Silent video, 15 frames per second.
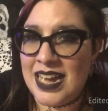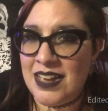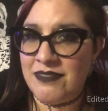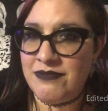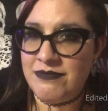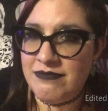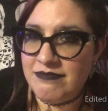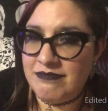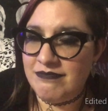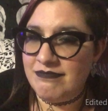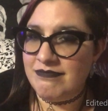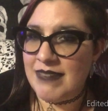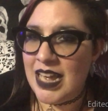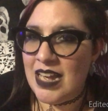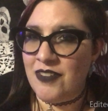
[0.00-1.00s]
have
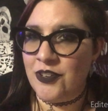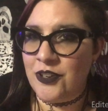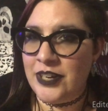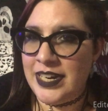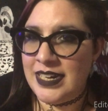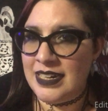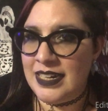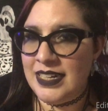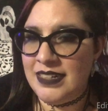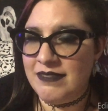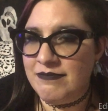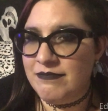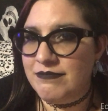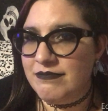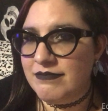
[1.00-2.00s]
a great night,
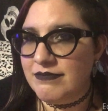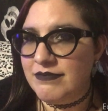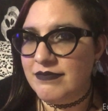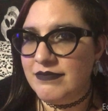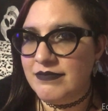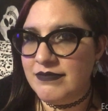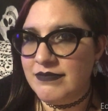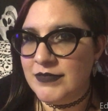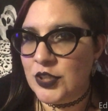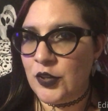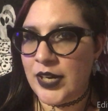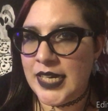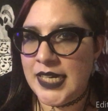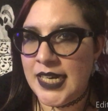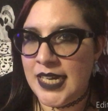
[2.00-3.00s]

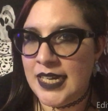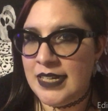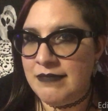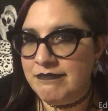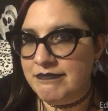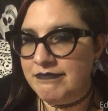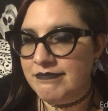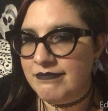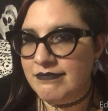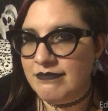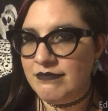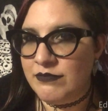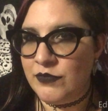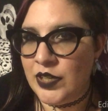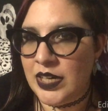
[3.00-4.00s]
great day,
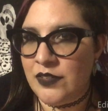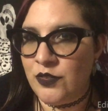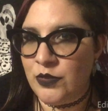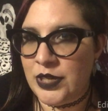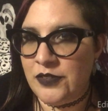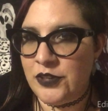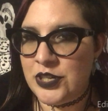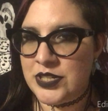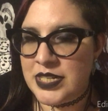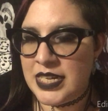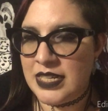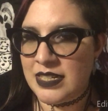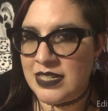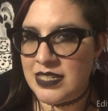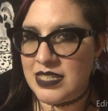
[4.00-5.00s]
whenever you're
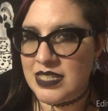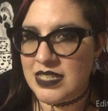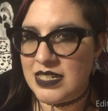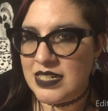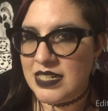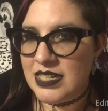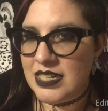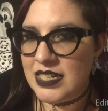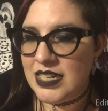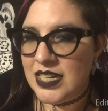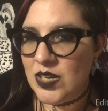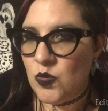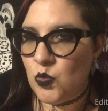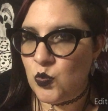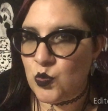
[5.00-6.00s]
seeing this,
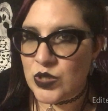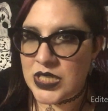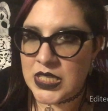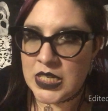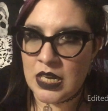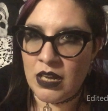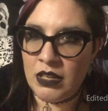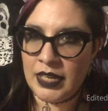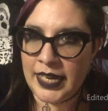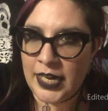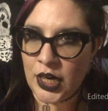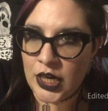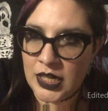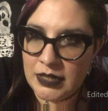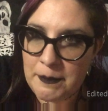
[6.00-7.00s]
and see y'all
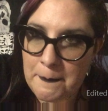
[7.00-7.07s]
later.